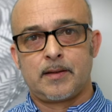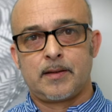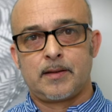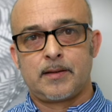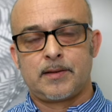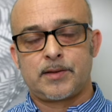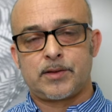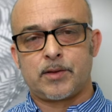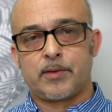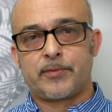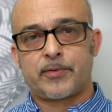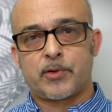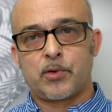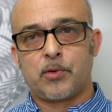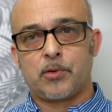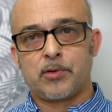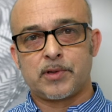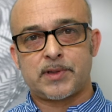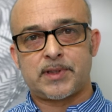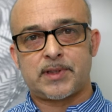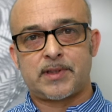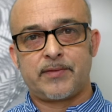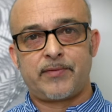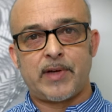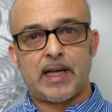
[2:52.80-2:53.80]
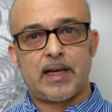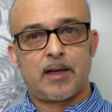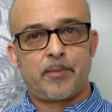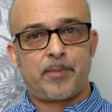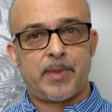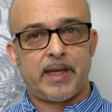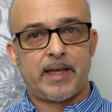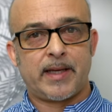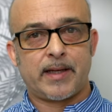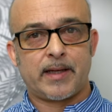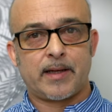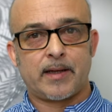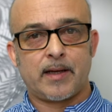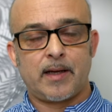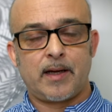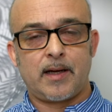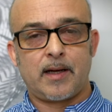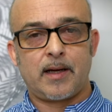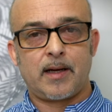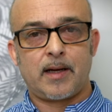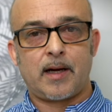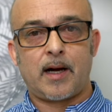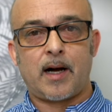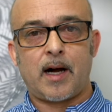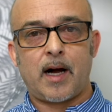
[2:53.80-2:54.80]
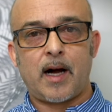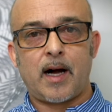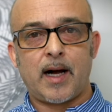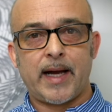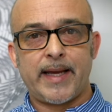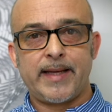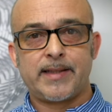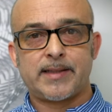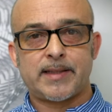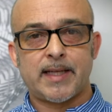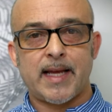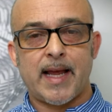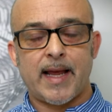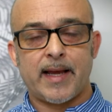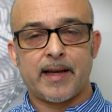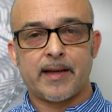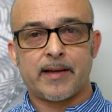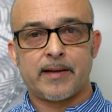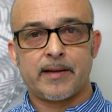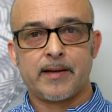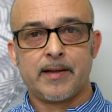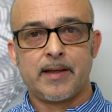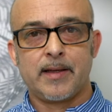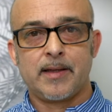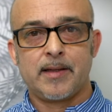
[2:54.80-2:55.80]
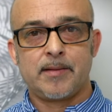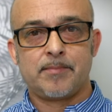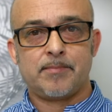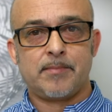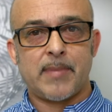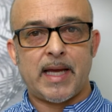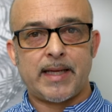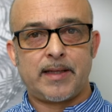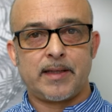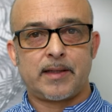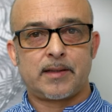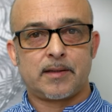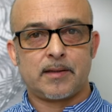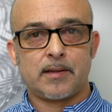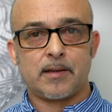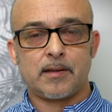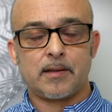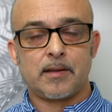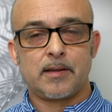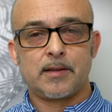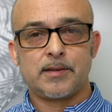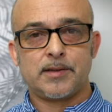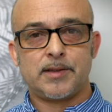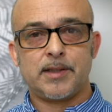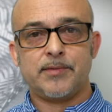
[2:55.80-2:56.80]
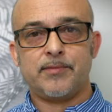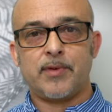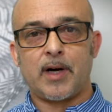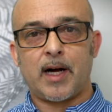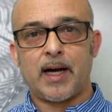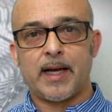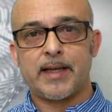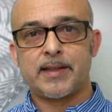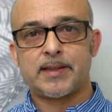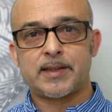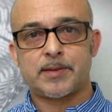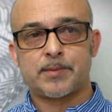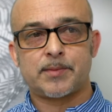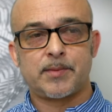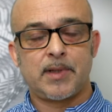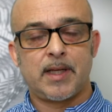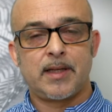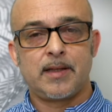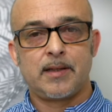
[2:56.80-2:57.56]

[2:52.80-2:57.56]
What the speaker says: So of course, developing a high-tech medical device